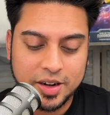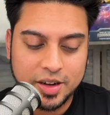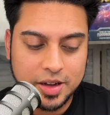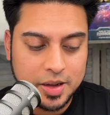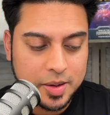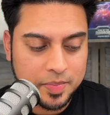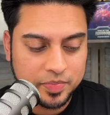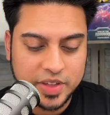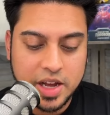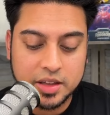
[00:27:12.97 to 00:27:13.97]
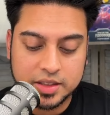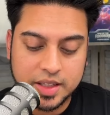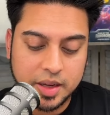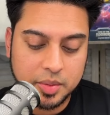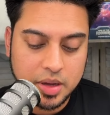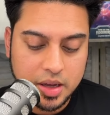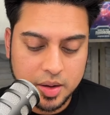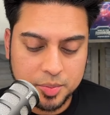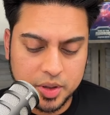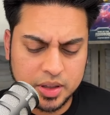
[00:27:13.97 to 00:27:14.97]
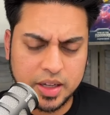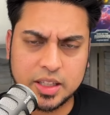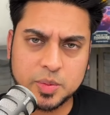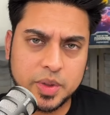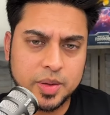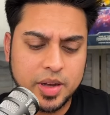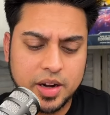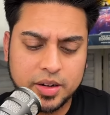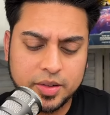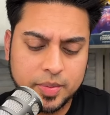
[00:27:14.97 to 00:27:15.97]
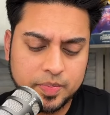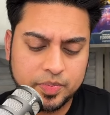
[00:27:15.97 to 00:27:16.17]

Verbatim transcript: Um, kind of looks like print lines, but I don't know